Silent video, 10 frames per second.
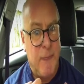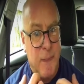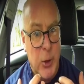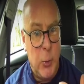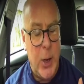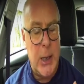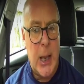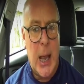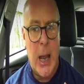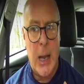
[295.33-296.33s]
fluid
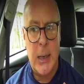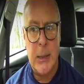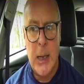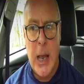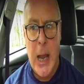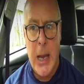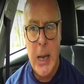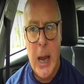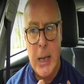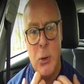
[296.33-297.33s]
and
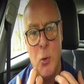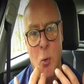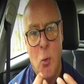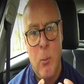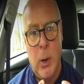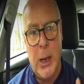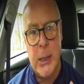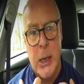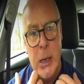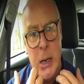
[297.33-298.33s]
a normal
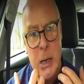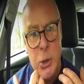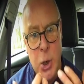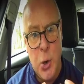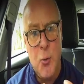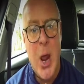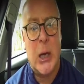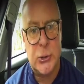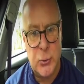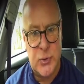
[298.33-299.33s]
and new
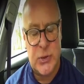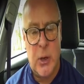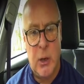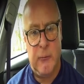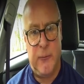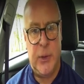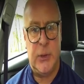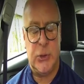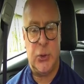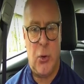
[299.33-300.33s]
natural style for you
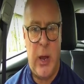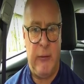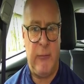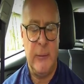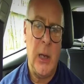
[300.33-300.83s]
to drive.